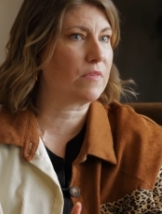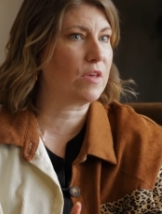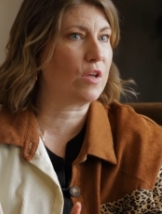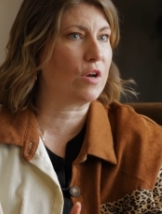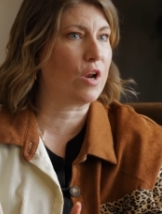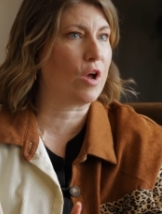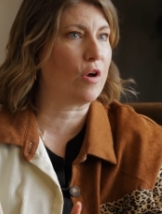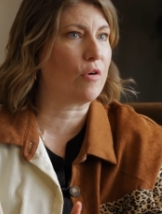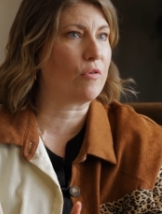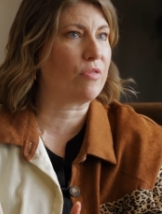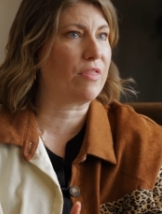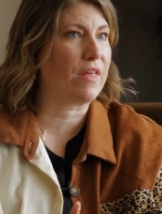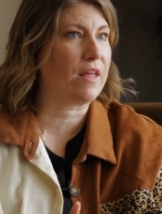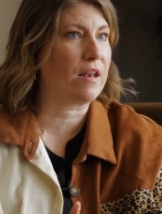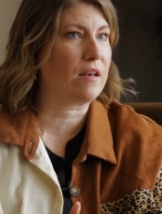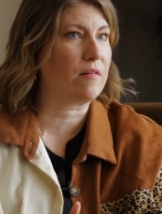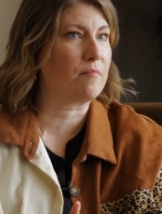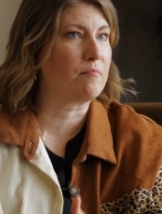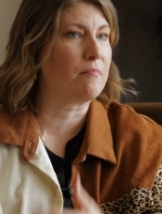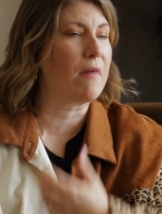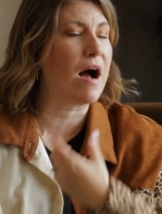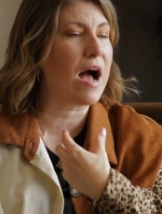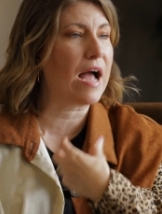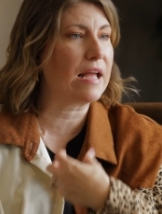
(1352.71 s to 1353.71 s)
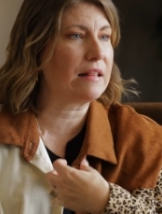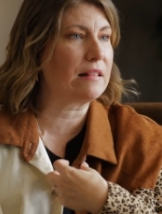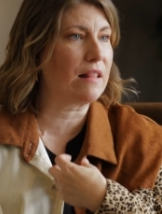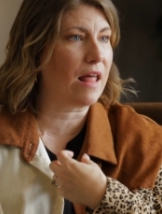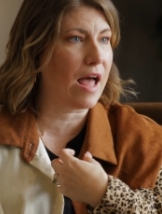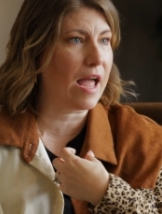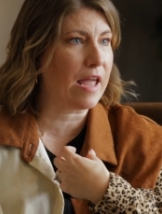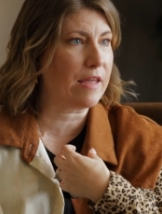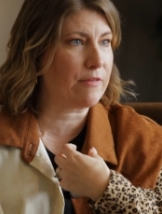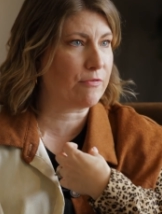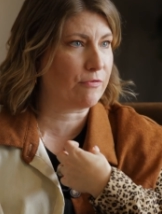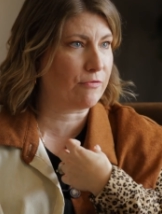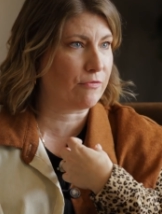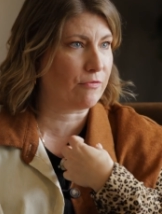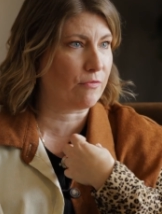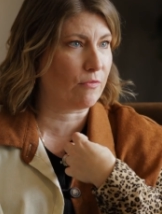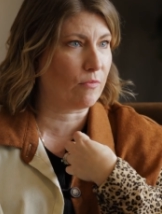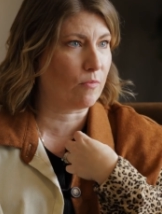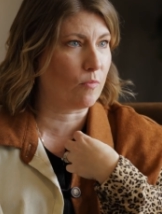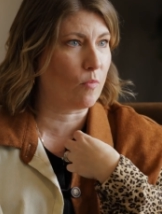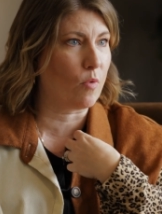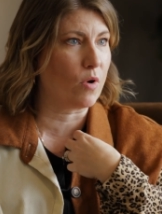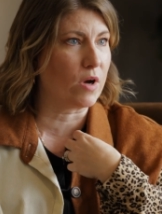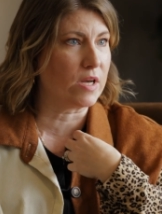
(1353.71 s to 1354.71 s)
you know, that my life
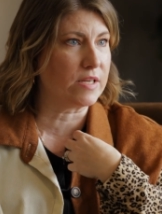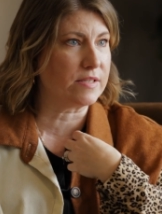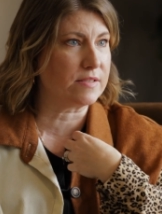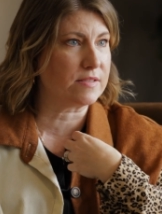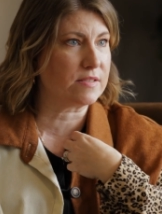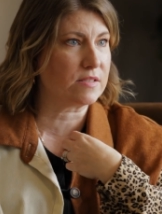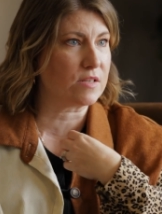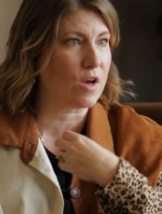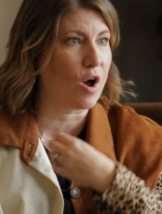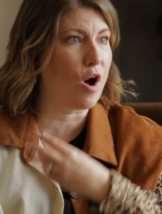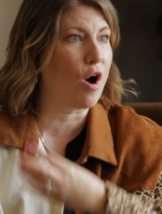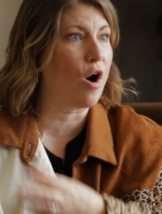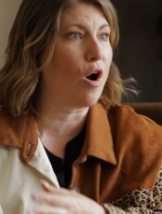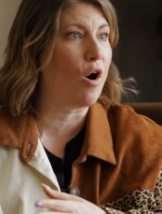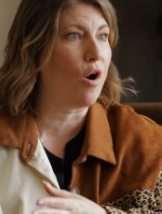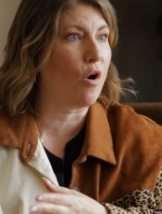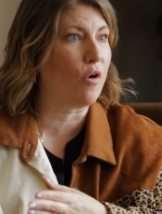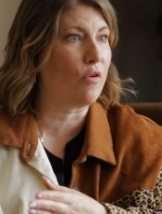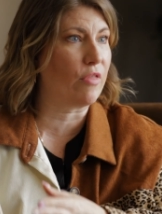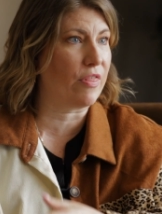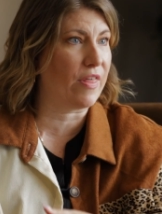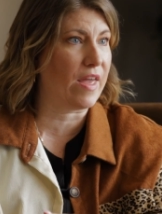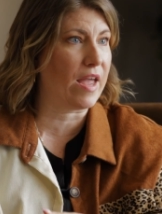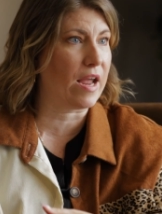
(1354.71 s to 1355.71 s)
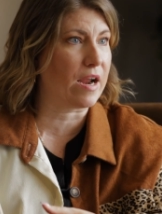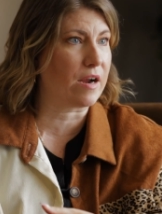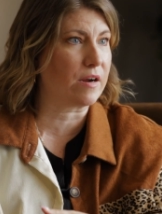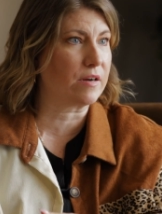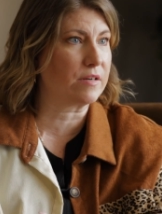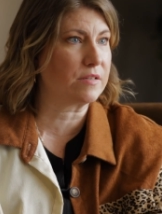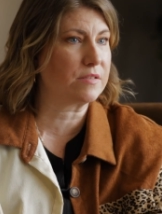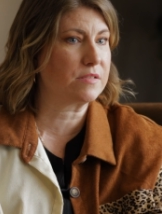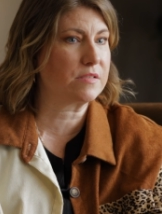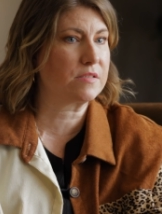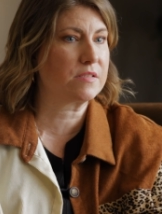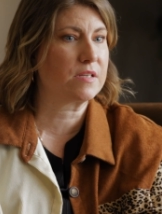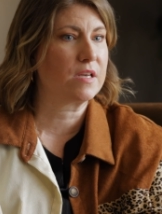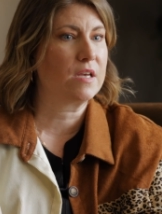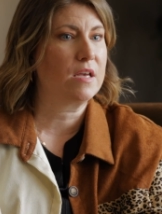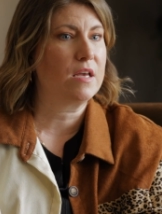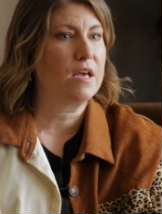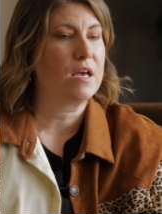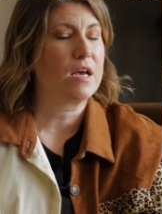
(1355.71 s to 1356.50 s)
was all theirs.